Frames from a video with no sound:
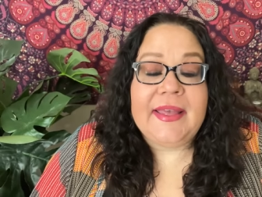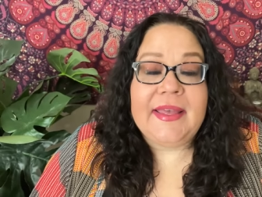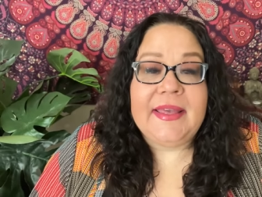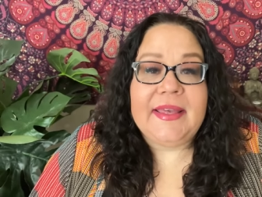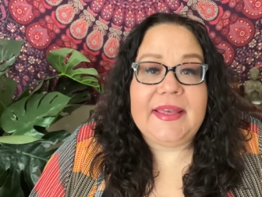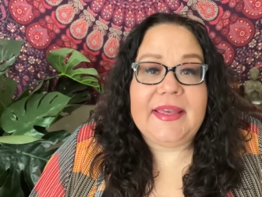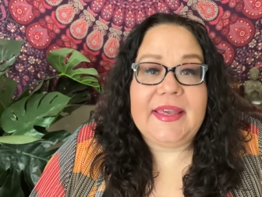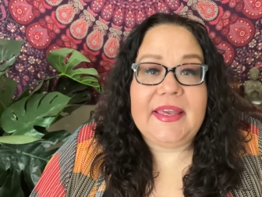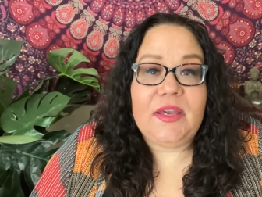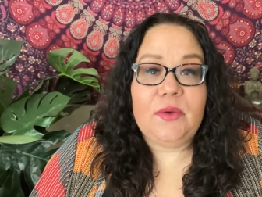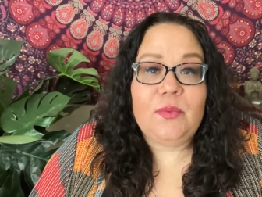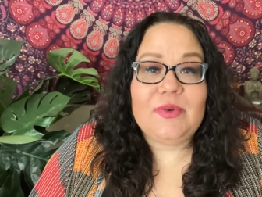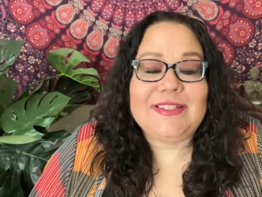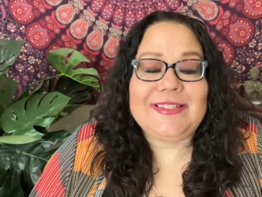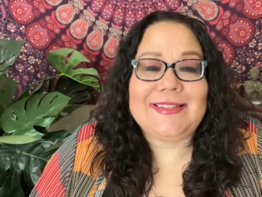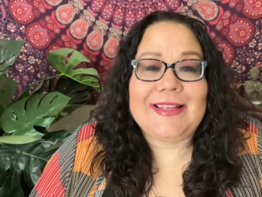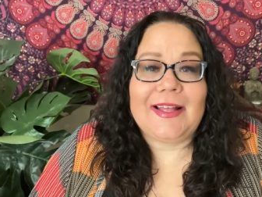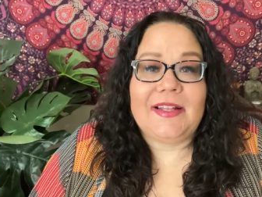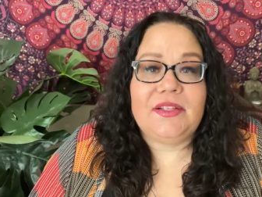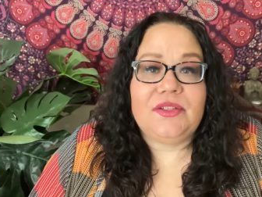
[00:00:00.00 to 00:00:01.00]
he was
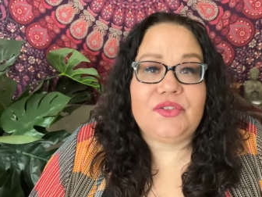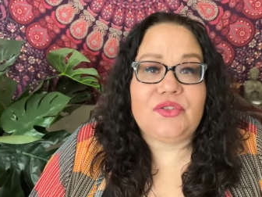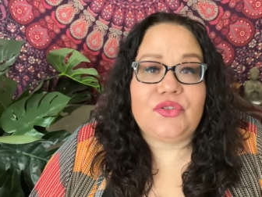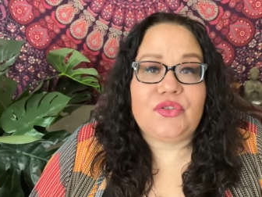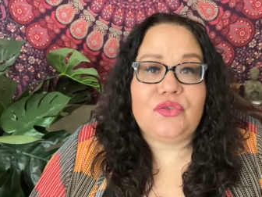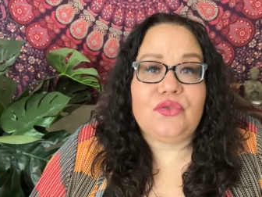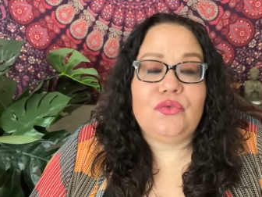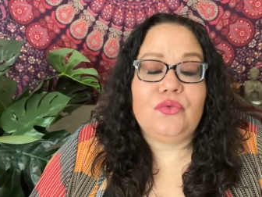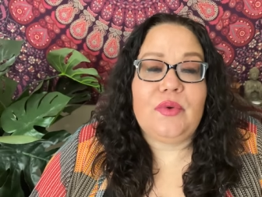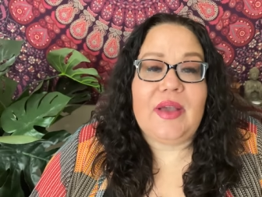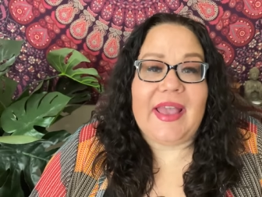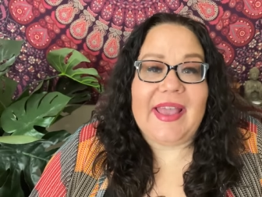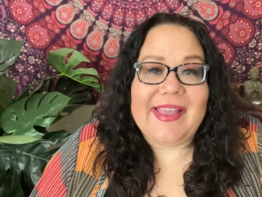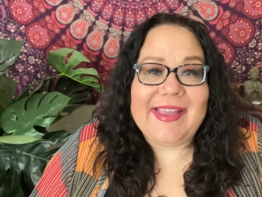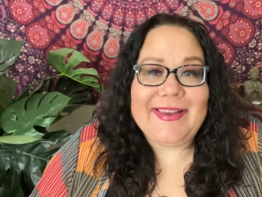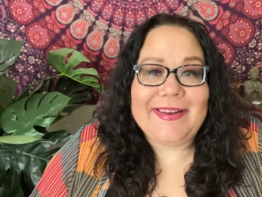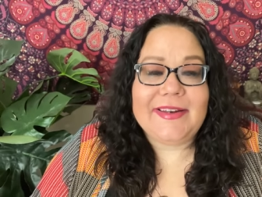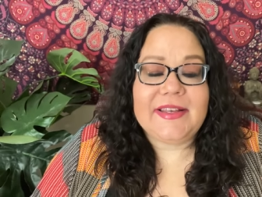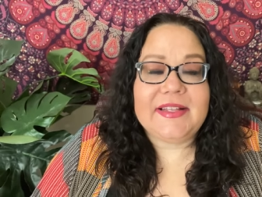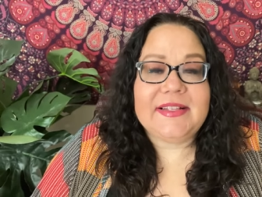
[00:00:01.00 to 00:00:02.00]
sentenced to
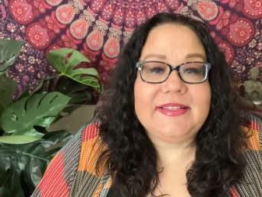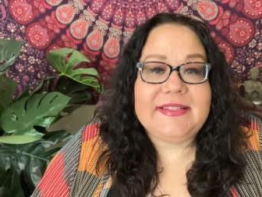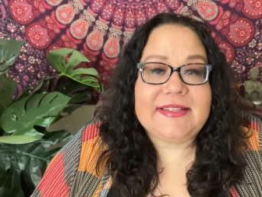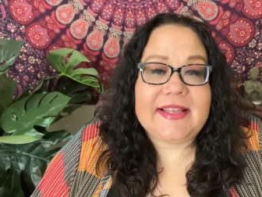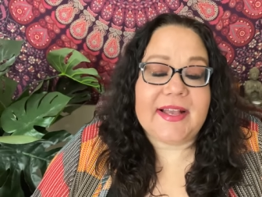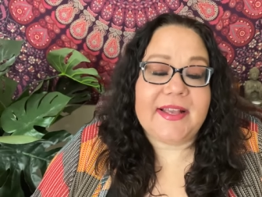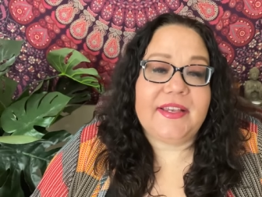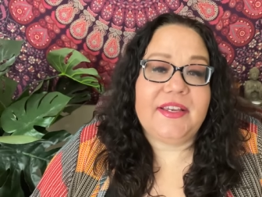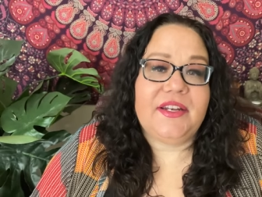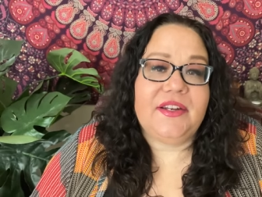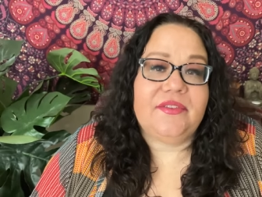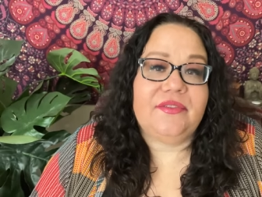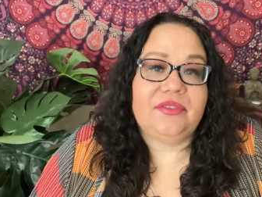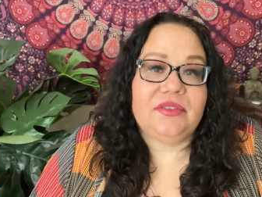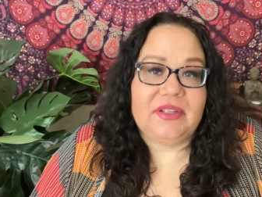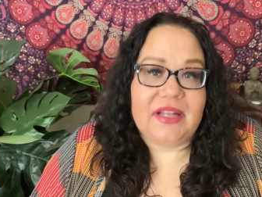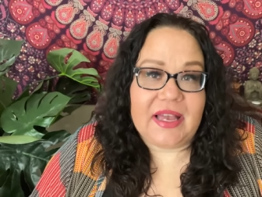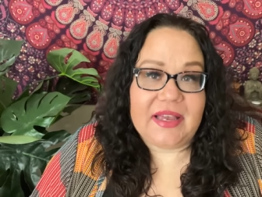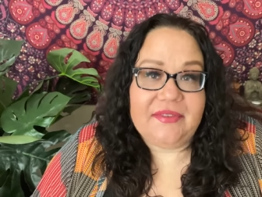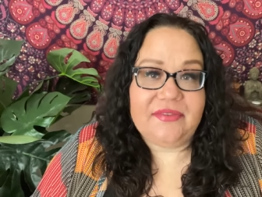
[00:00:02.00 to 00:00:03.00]
8 consecutive
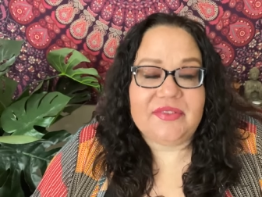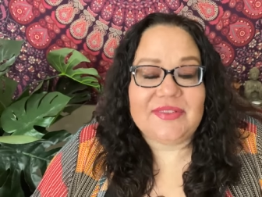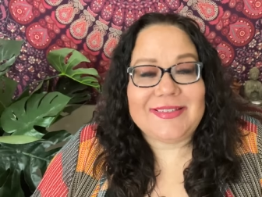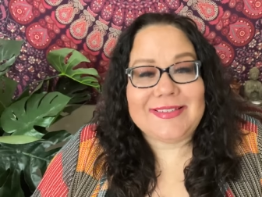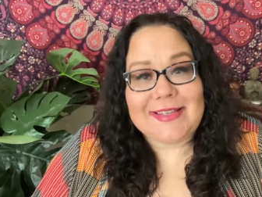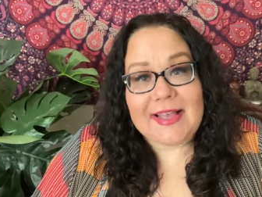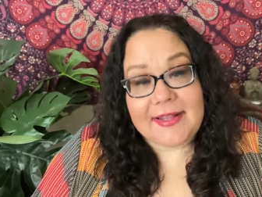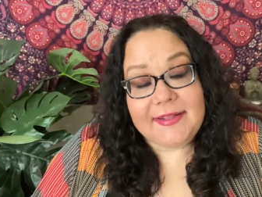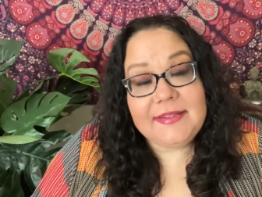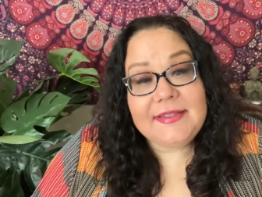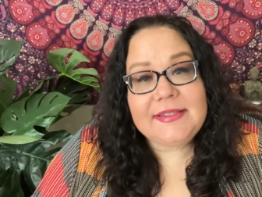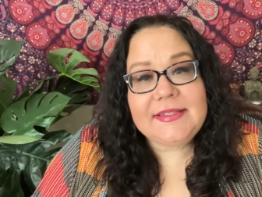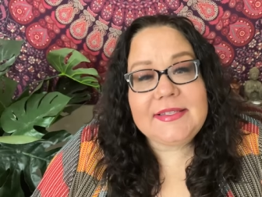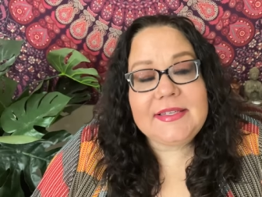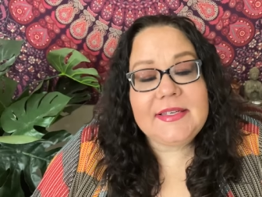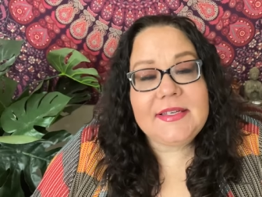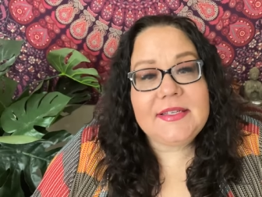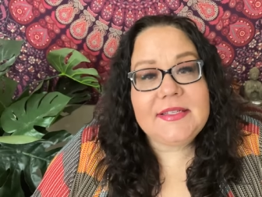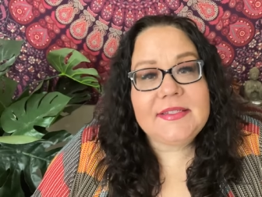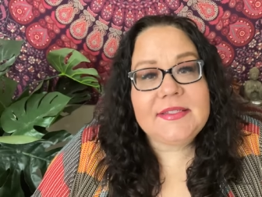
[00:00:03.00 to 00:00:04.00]
life
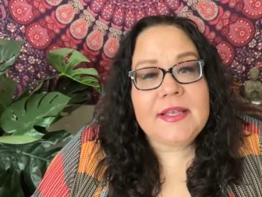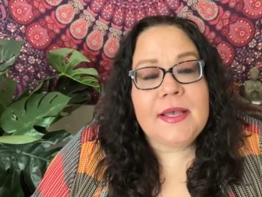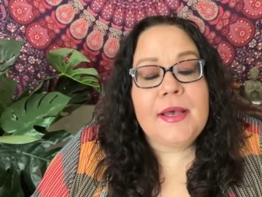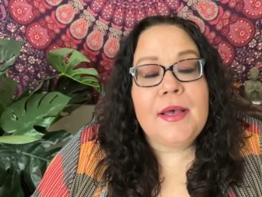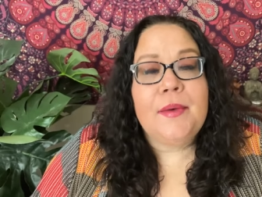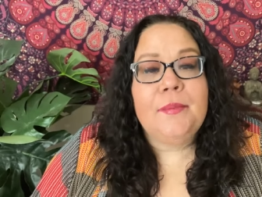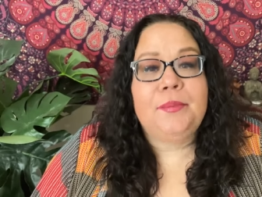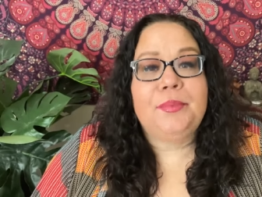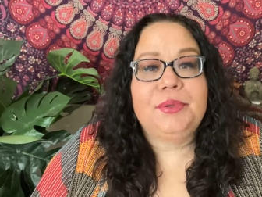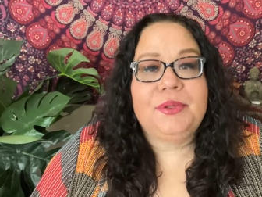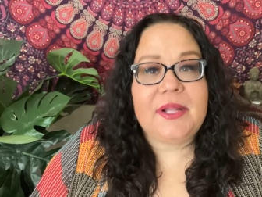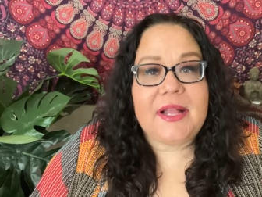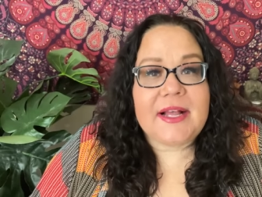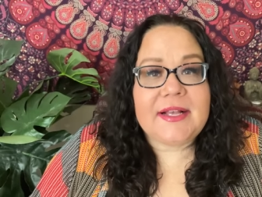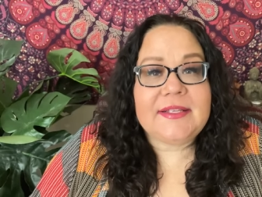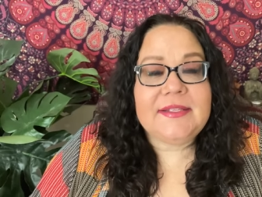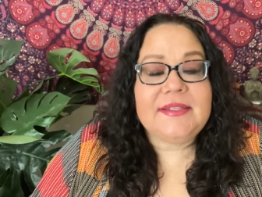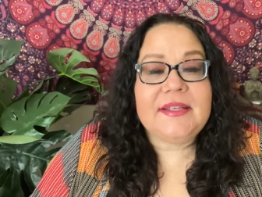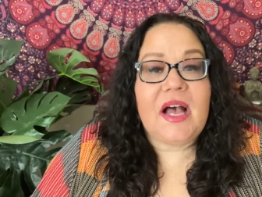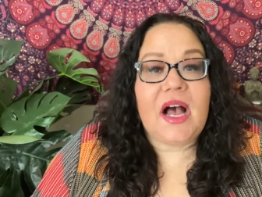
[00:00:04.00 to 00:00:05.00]
sentences
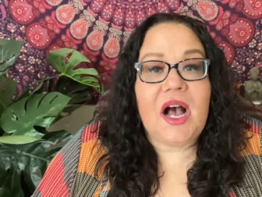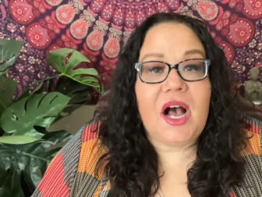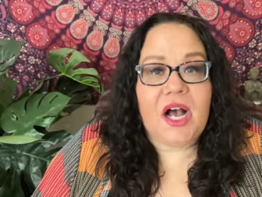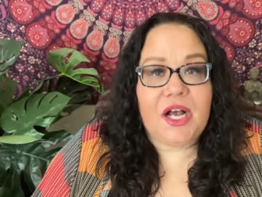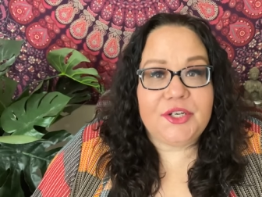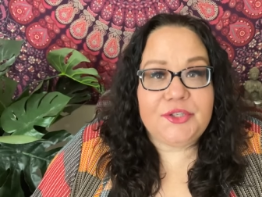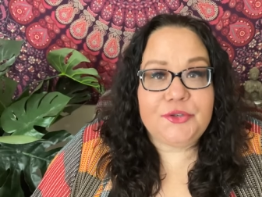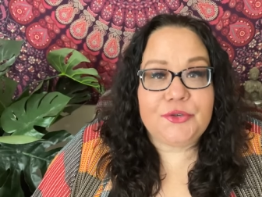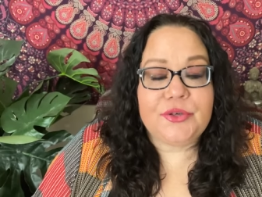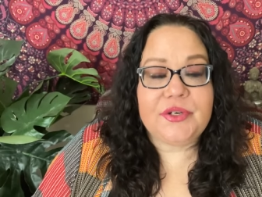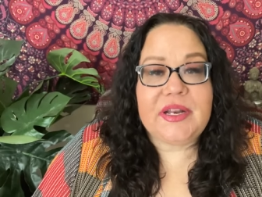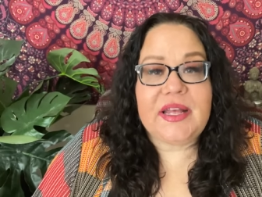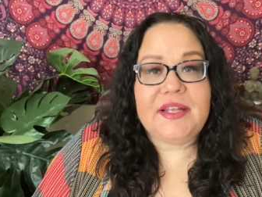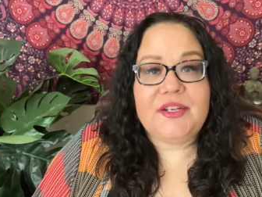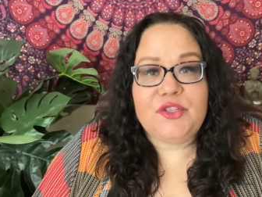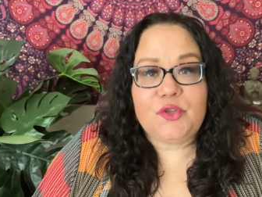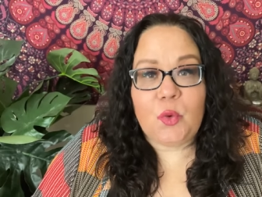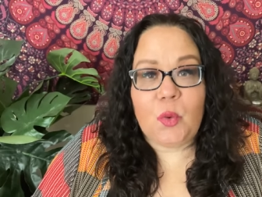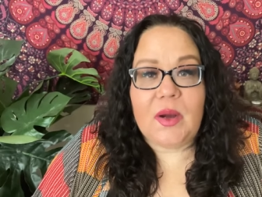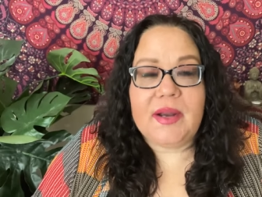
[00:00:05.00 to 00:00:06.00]
plus
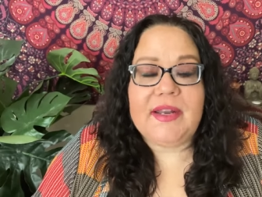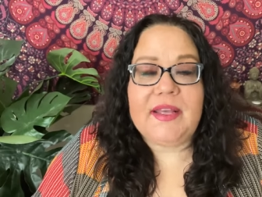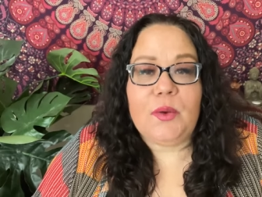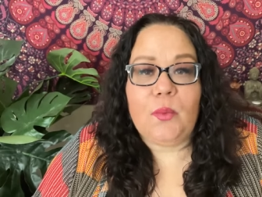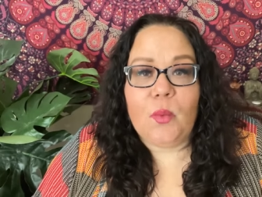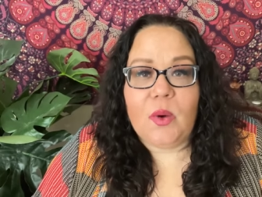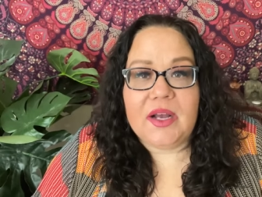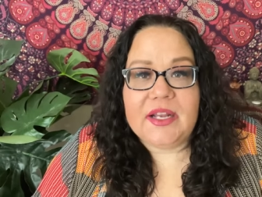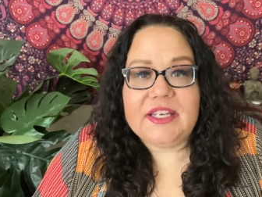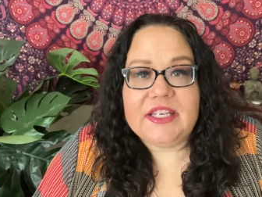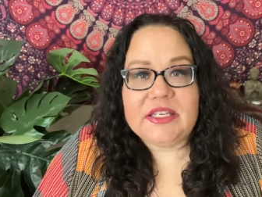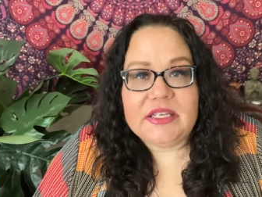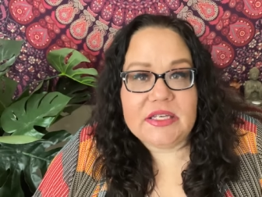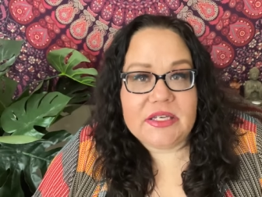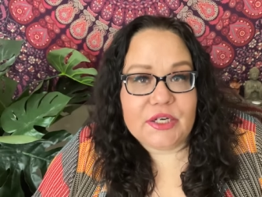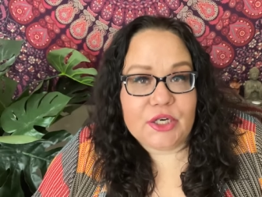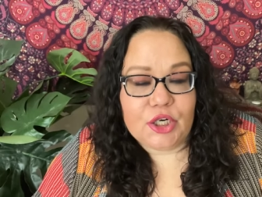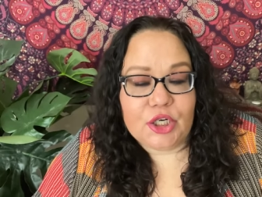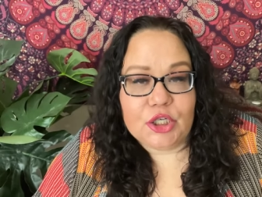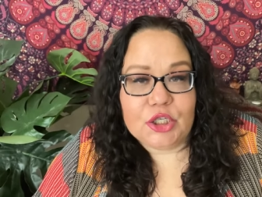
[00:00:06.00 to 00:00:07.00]
121
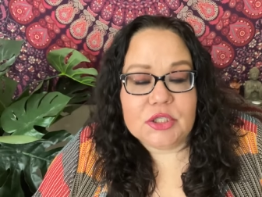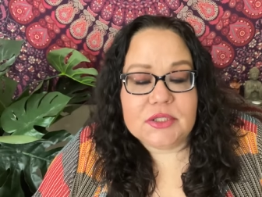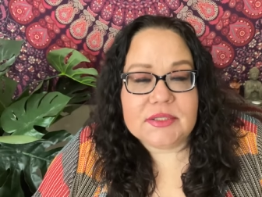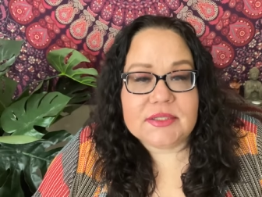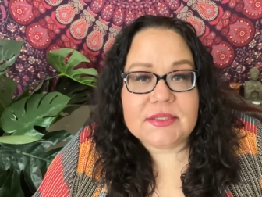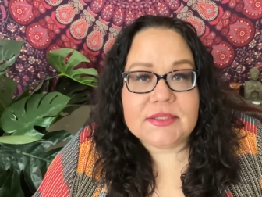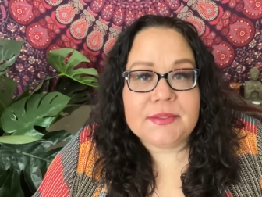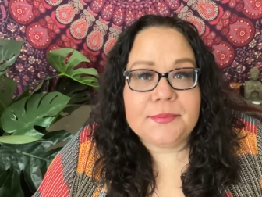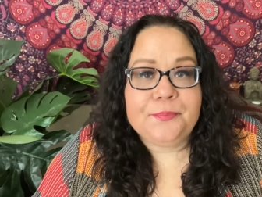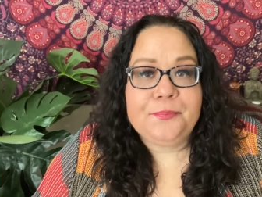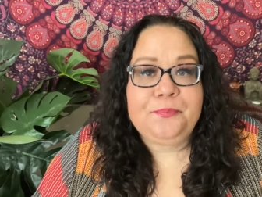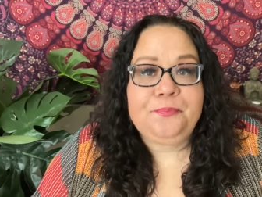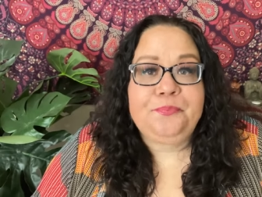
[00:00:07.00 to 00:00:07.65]
years.